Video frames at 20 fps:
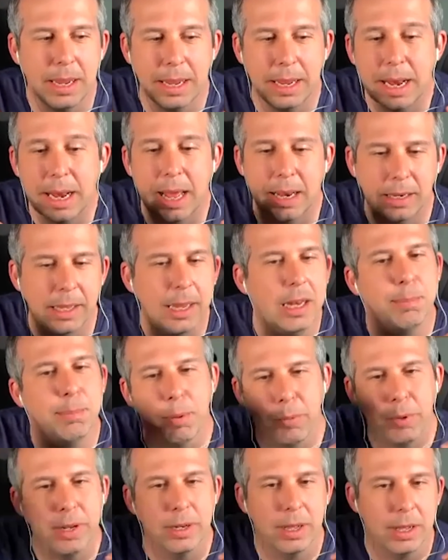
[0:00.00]
in our league, but
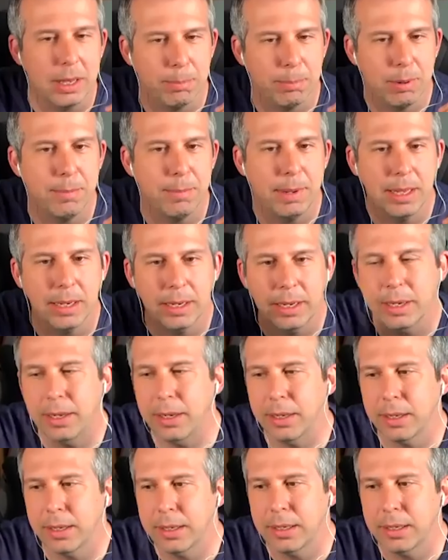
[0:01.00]
we're in like the Premier League.